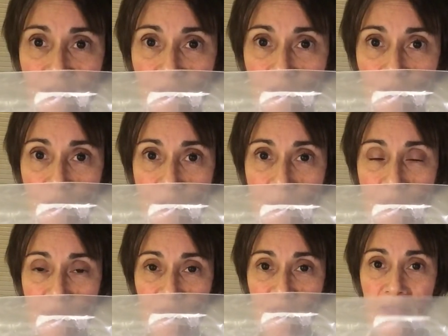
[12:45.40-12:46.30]
to
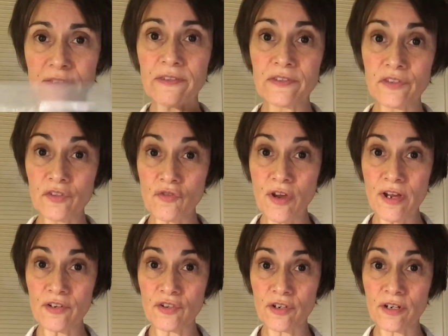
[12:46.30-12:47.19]
represent the
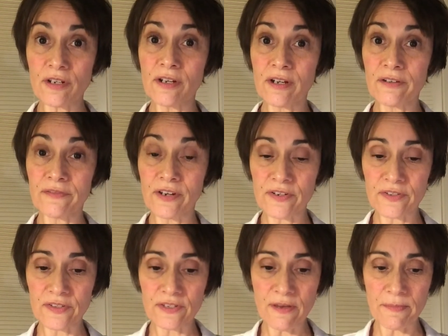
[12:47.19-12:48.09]
structure of our
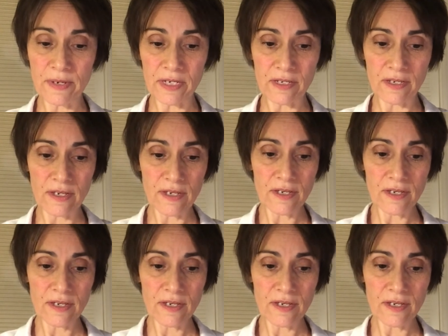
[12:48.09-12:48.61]
stomach.